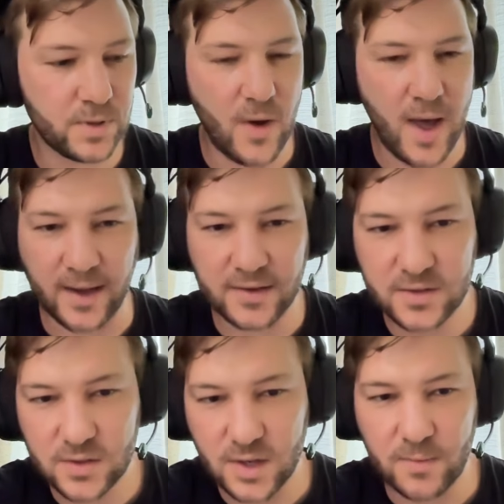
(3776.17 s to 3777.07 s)
you
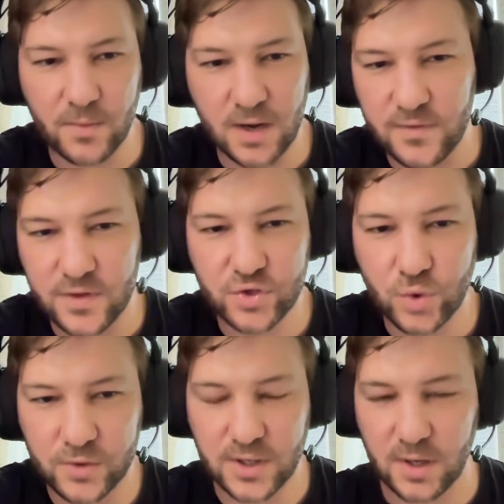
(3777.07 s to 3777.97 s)
act over the
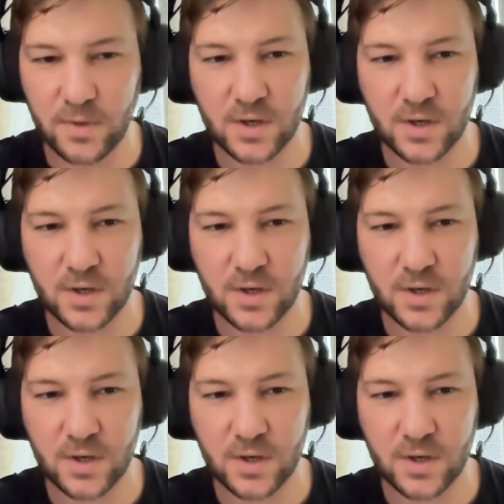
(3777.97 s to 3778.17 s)
short term,